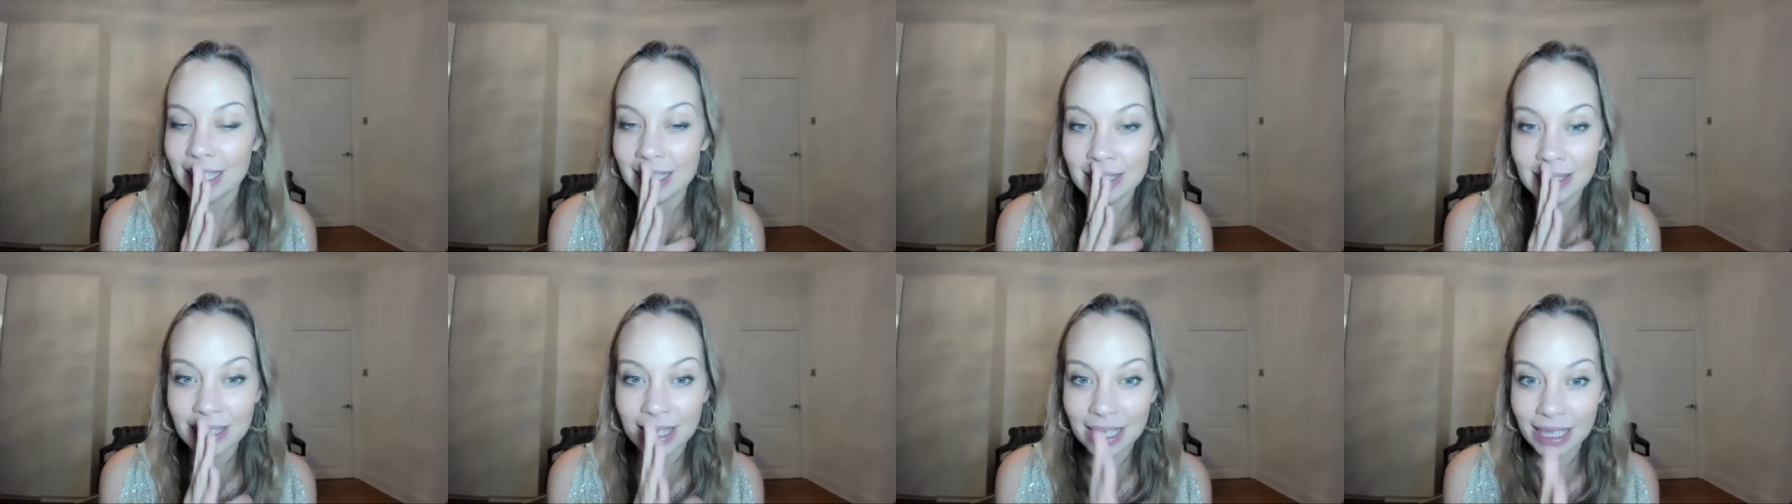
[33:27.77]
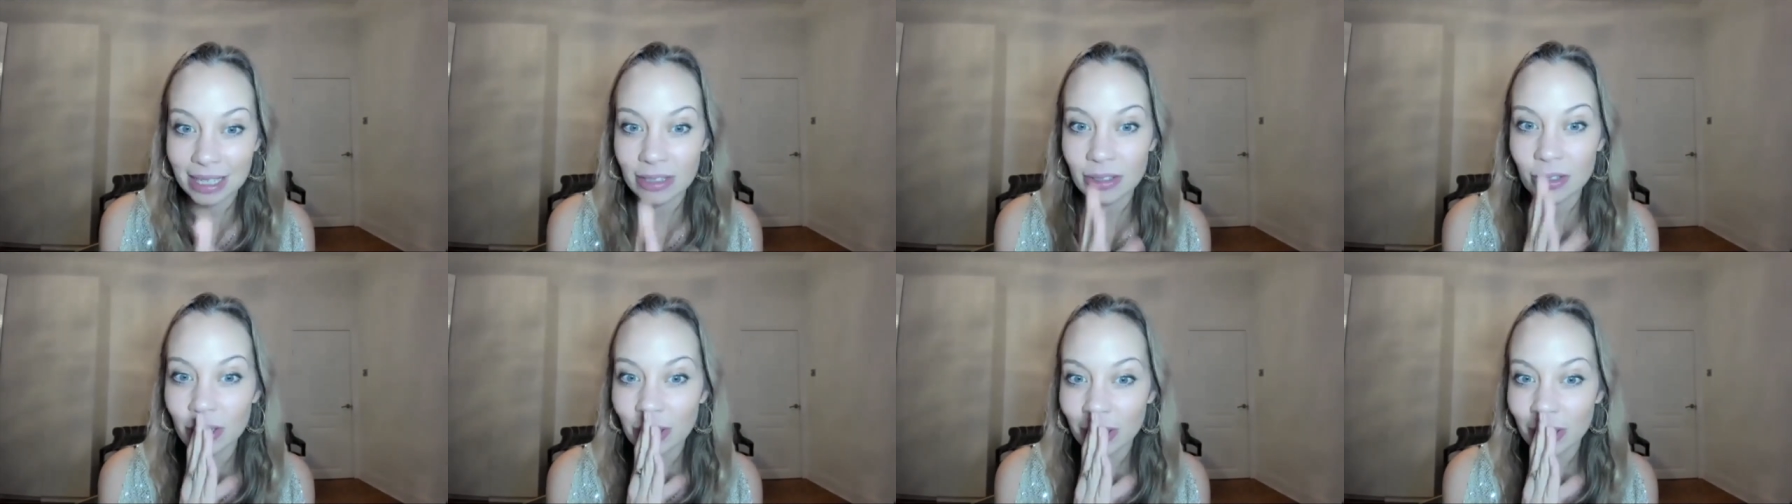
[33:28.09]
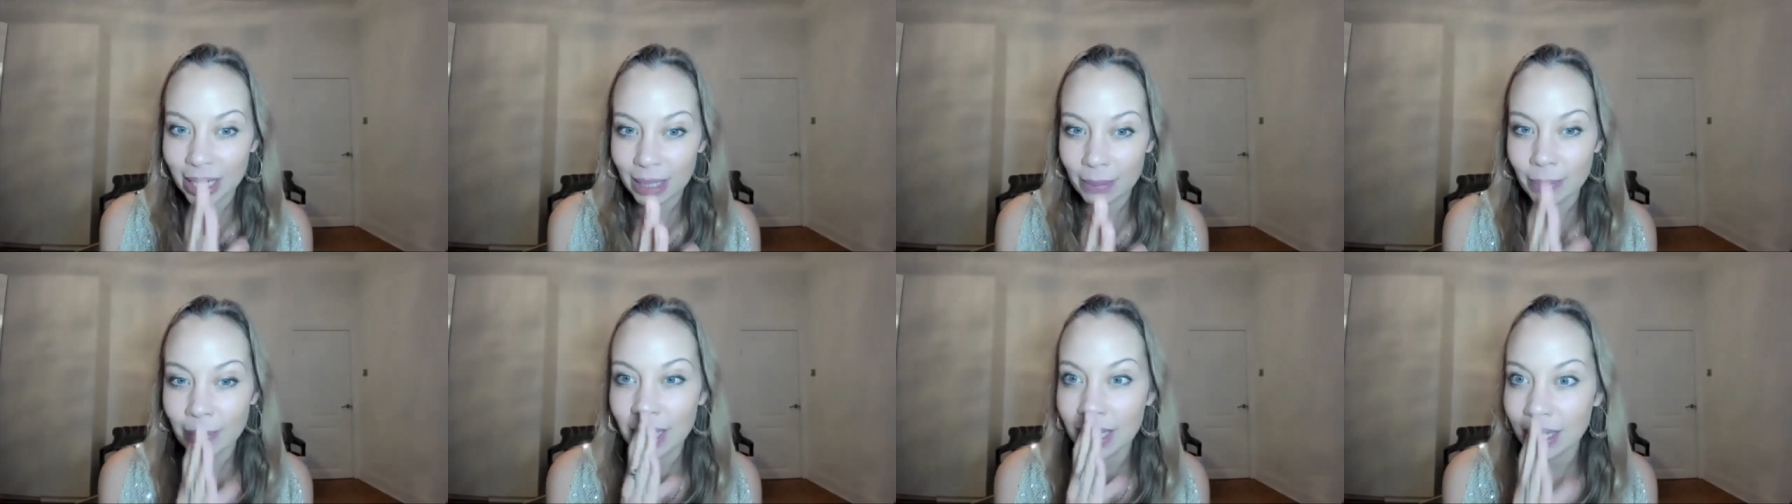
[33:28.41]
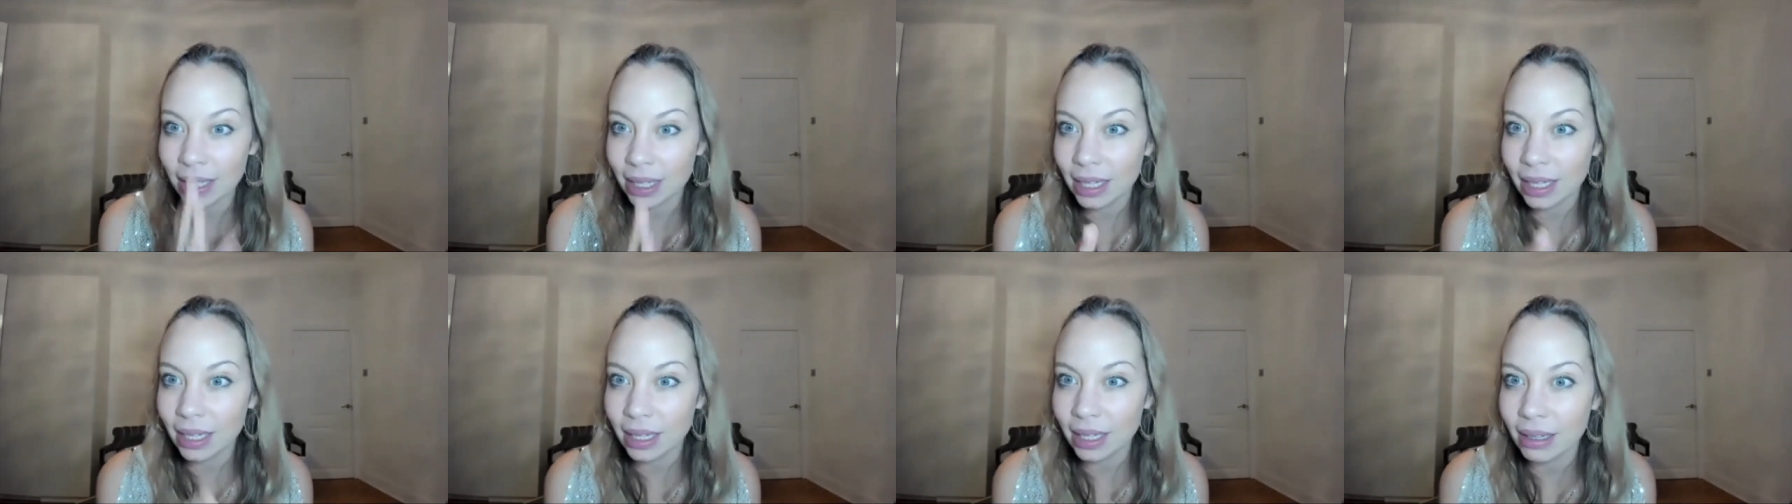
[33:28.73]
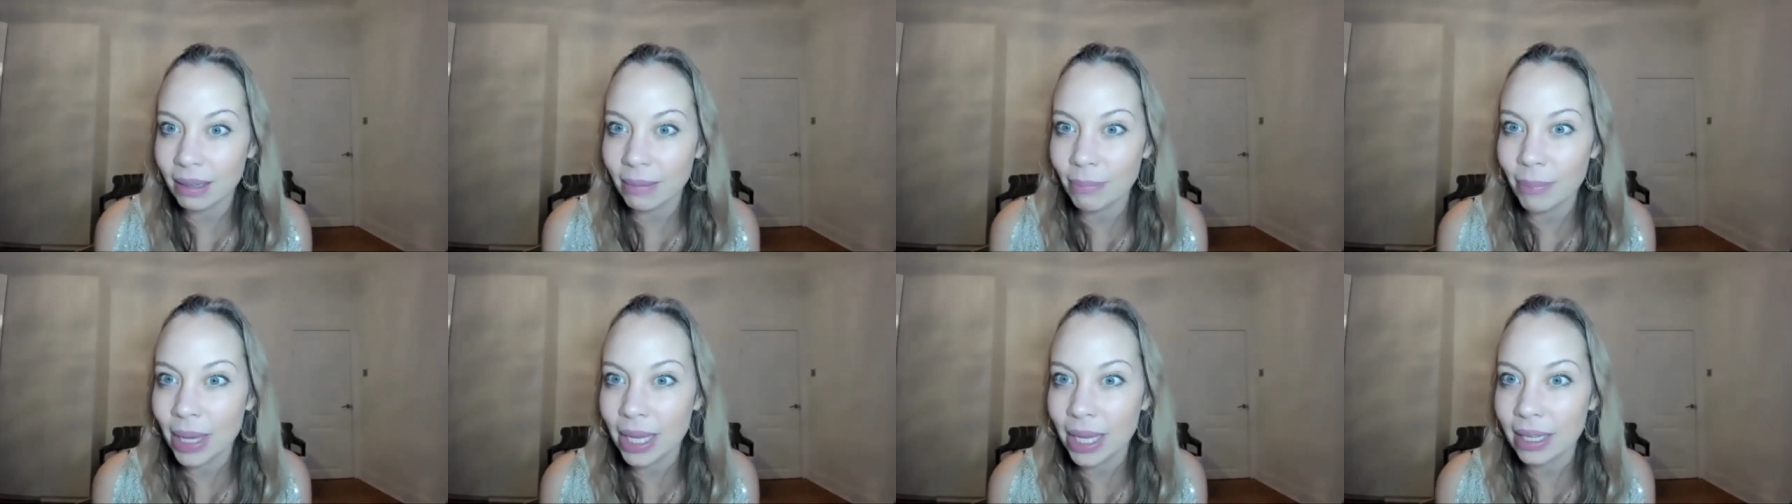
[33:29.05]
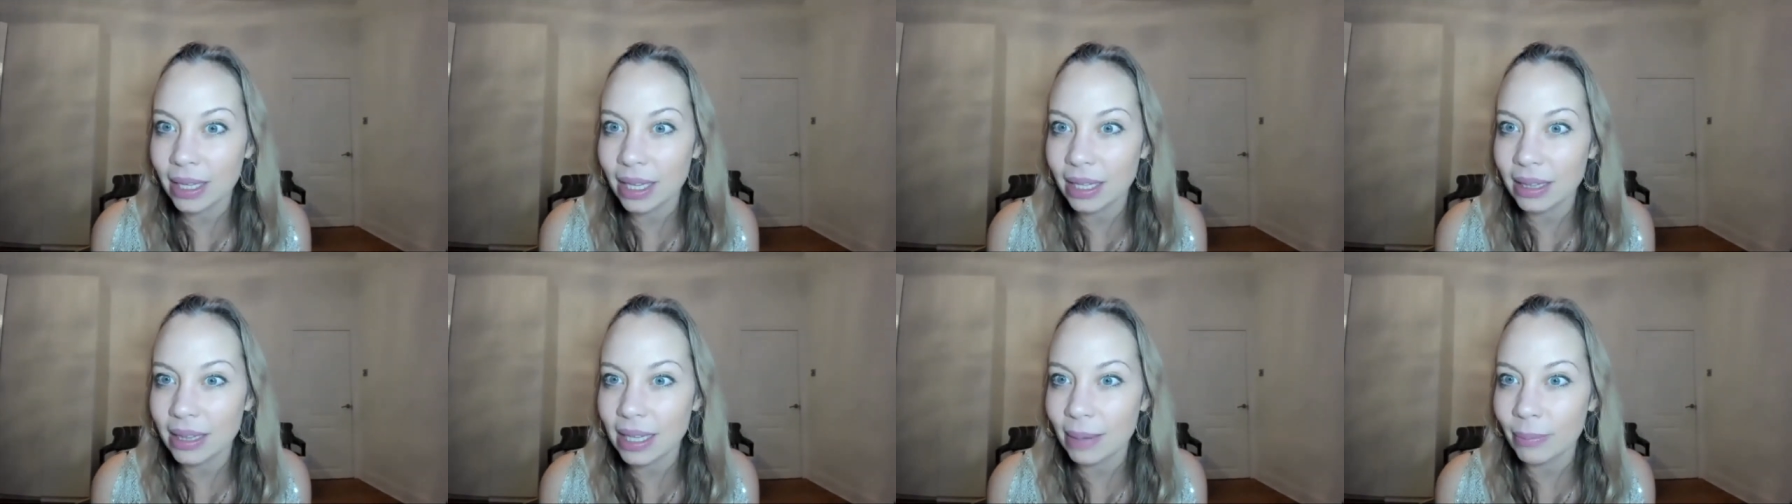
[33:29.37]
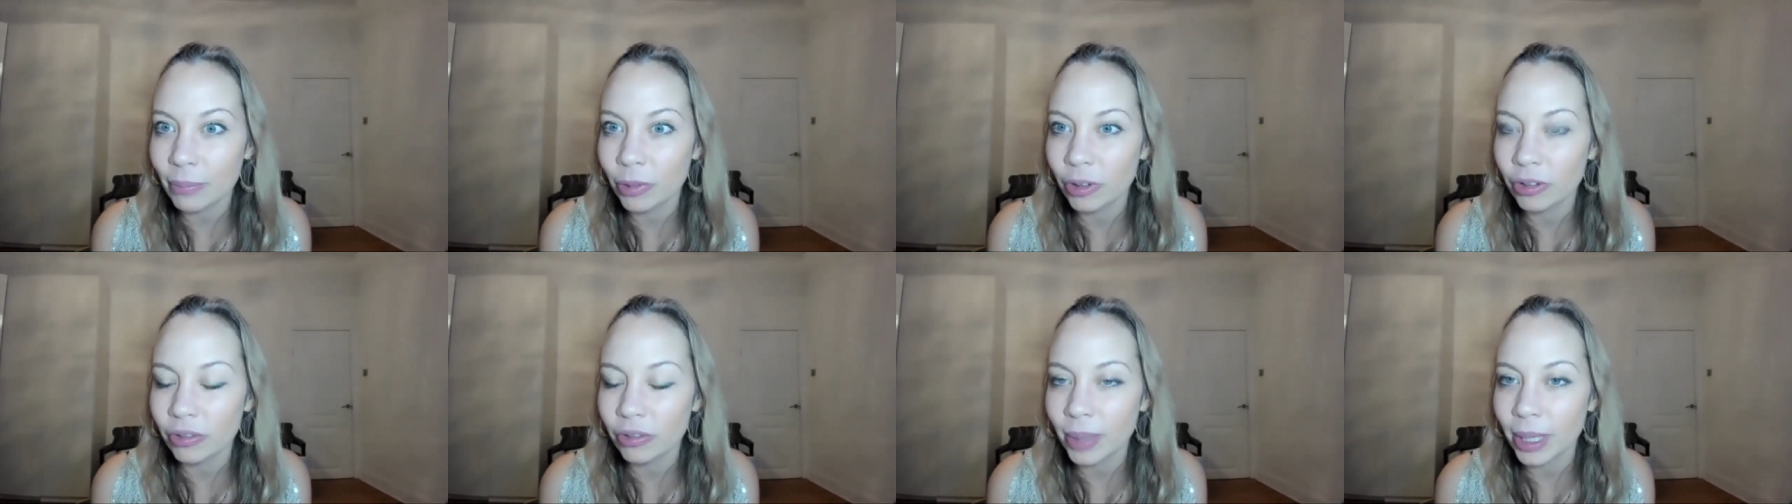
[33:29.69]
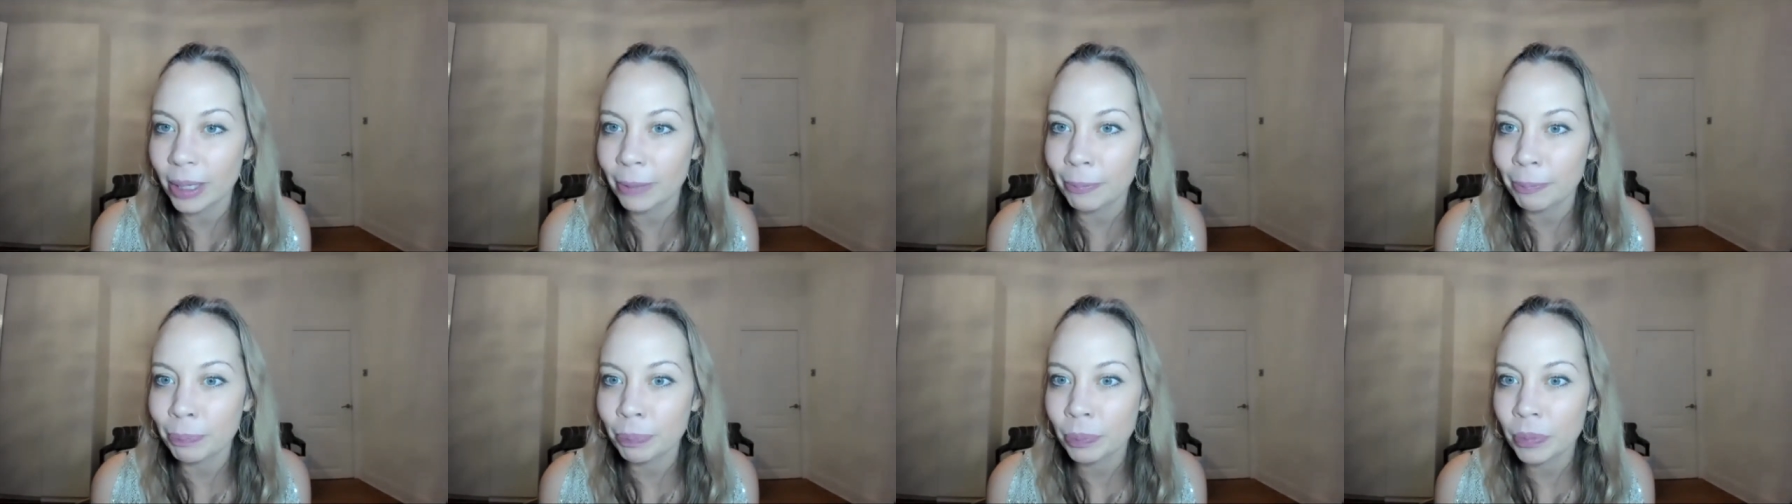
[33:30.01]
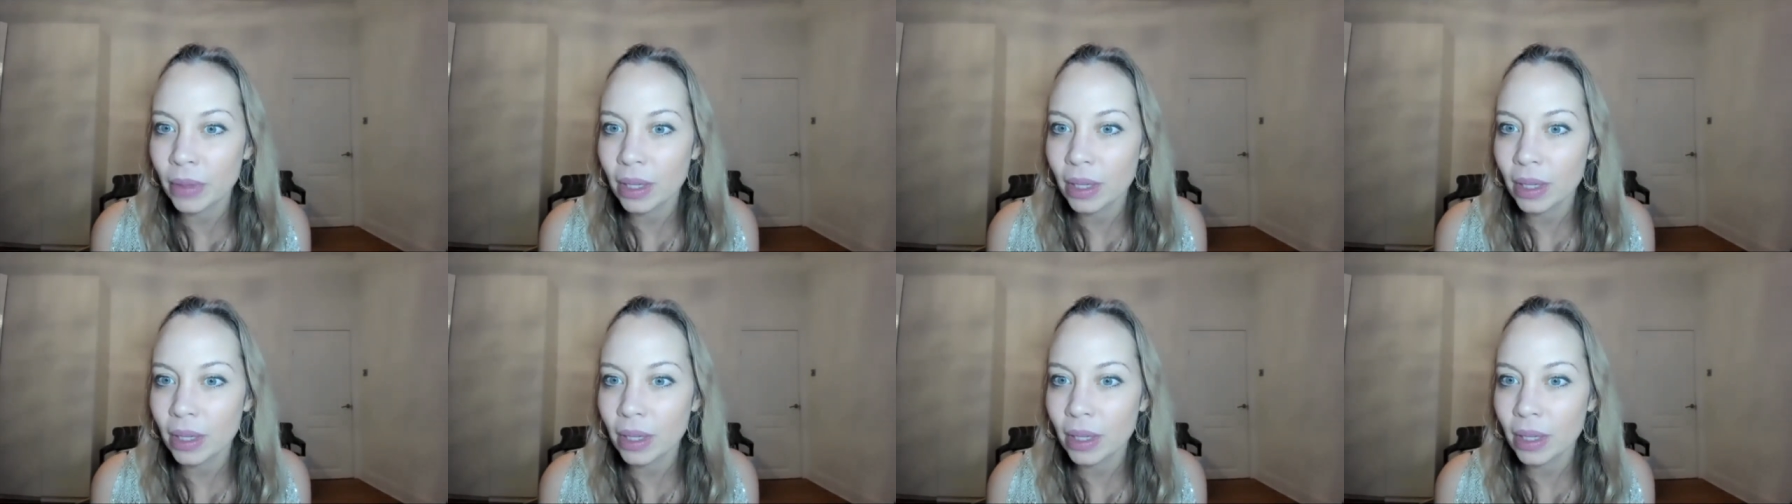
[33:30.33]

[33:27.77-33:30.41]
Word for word: is already making that movement.